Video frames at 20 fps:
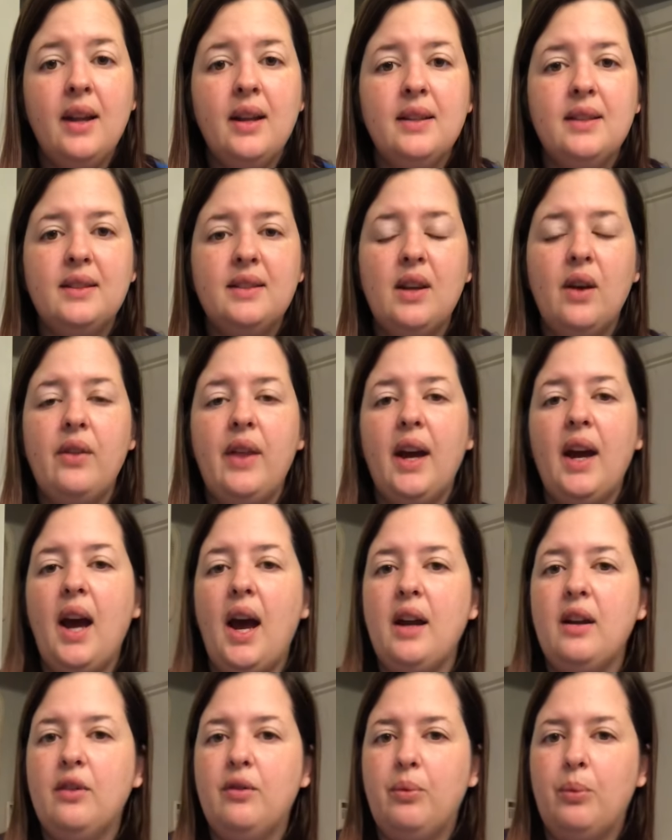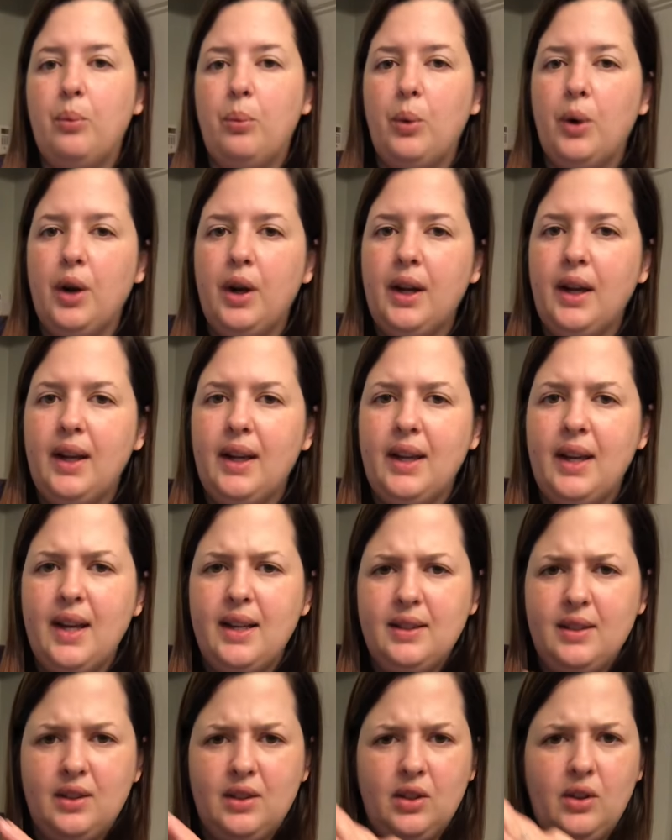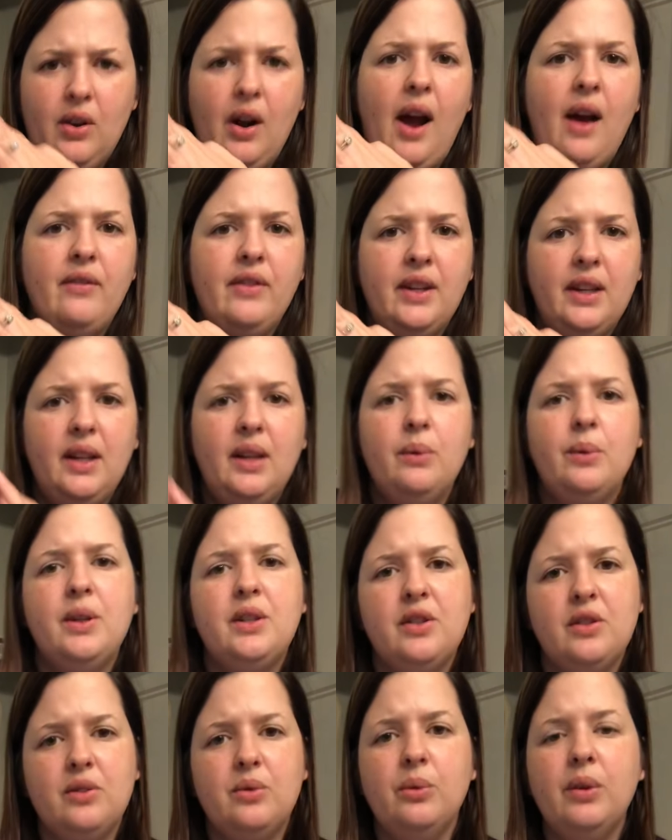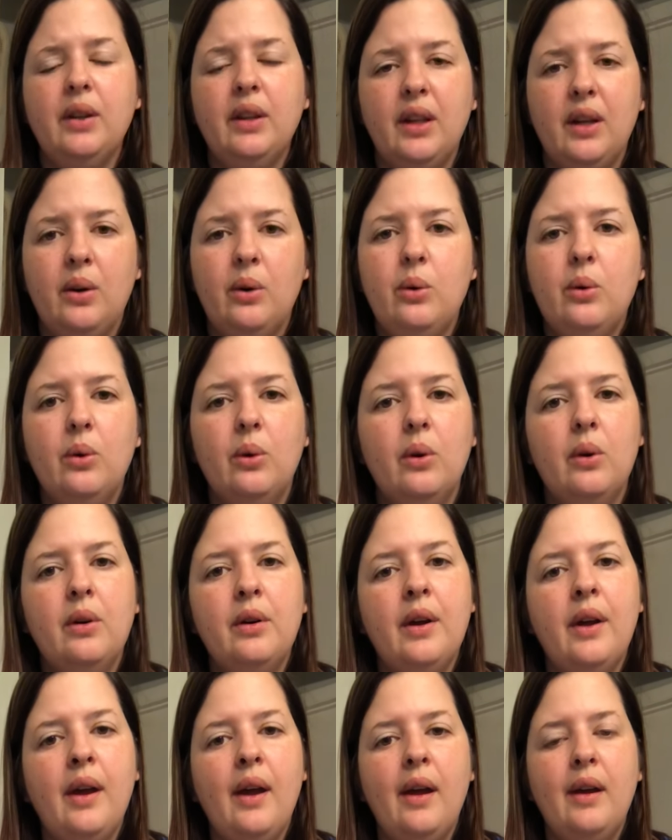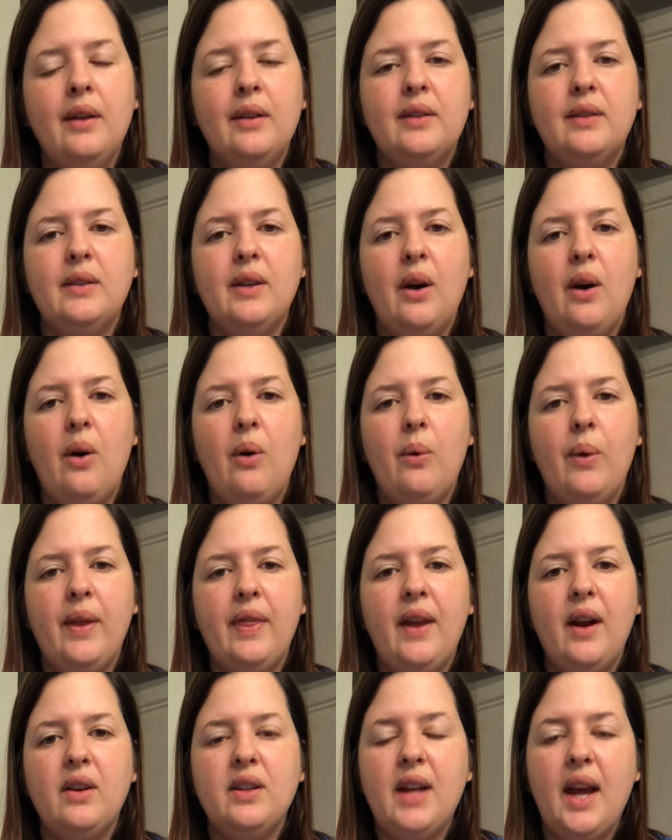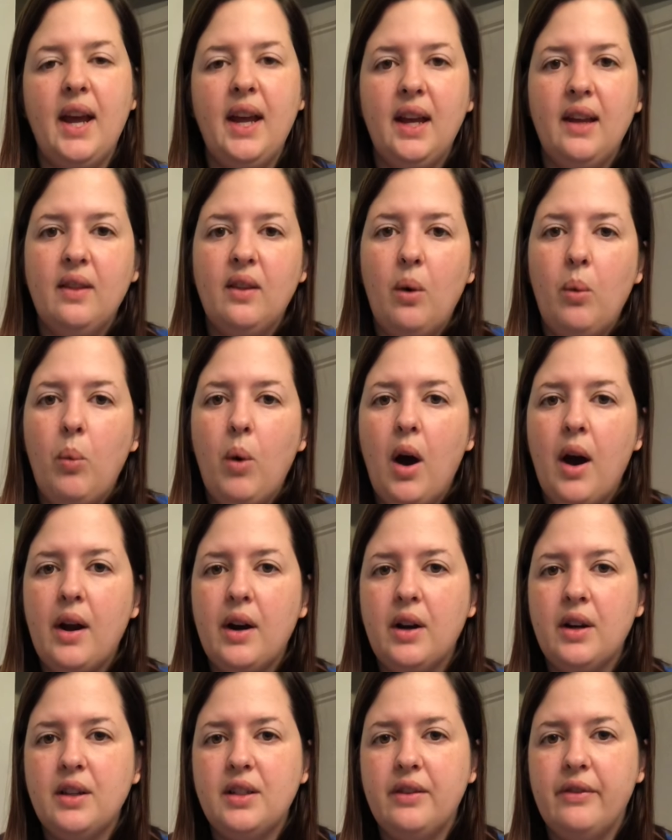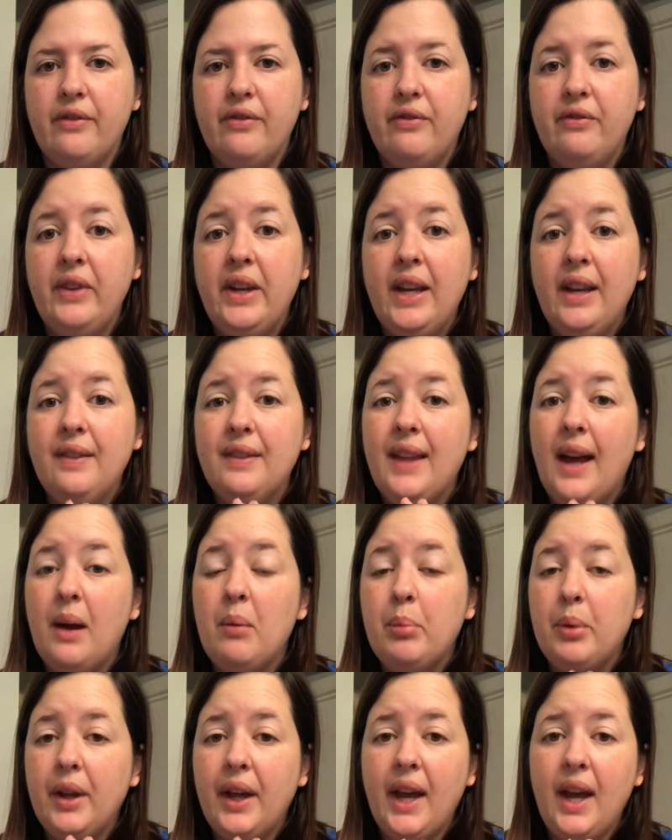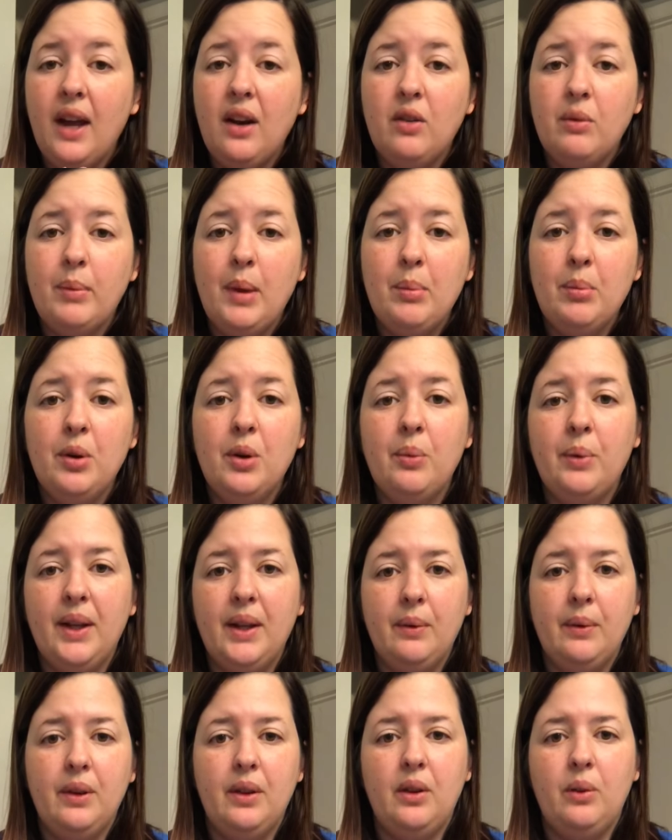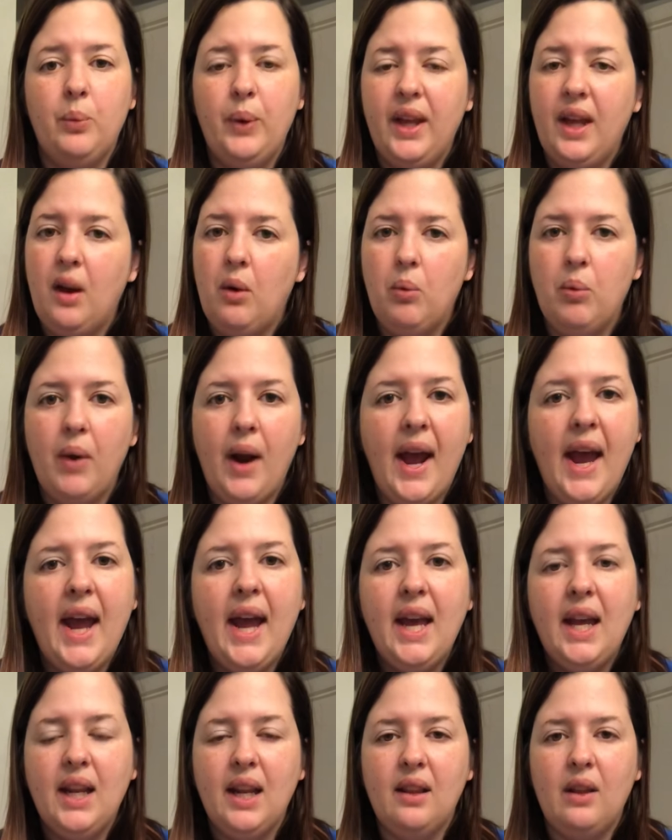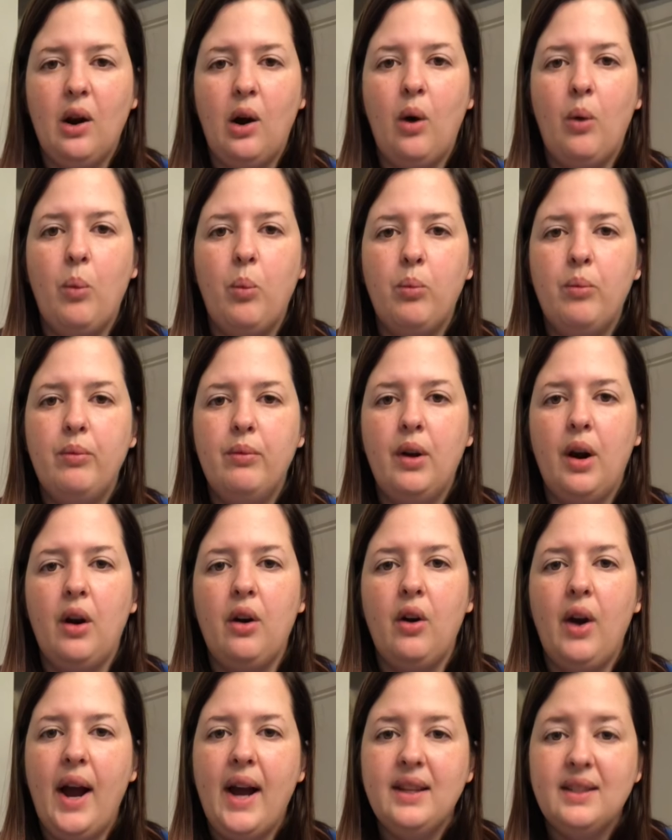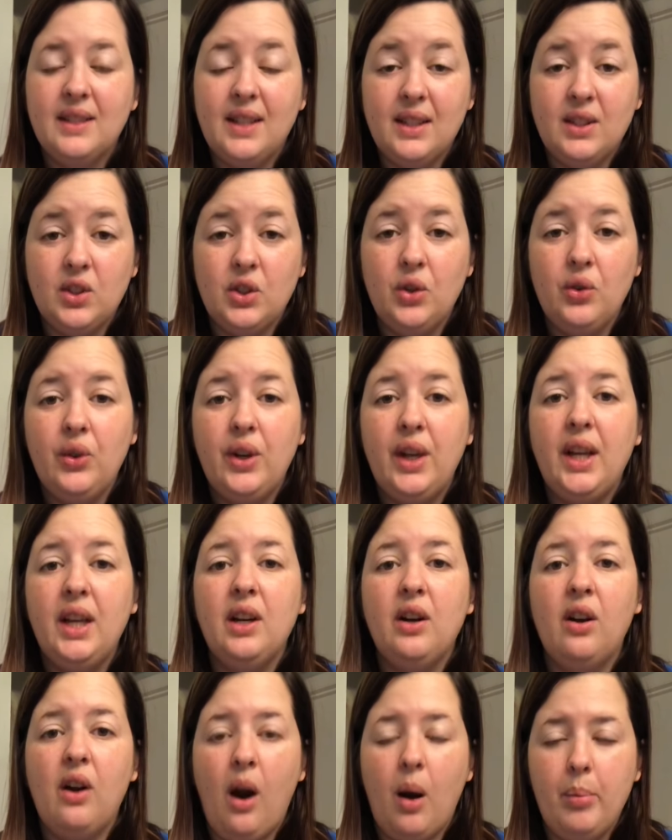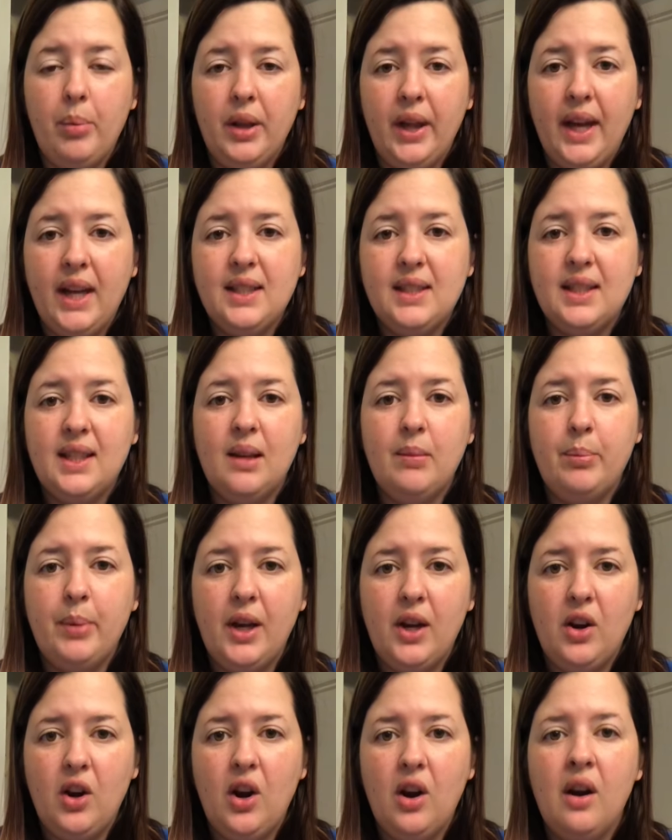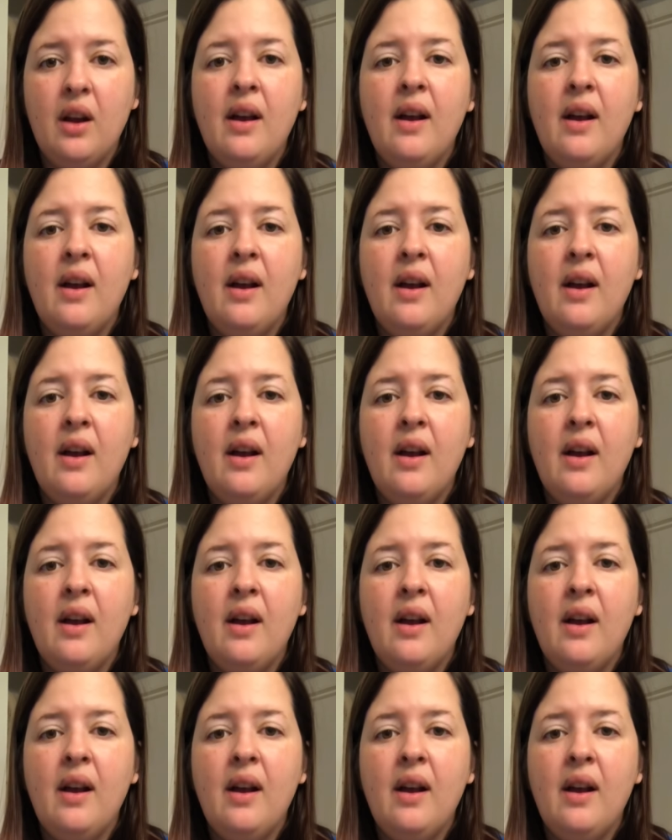So they kind of work against gravity, which is really cool. So when they're taking the water to feed that plant, remember when we get rain and our grass gets greener, our plants get bigger,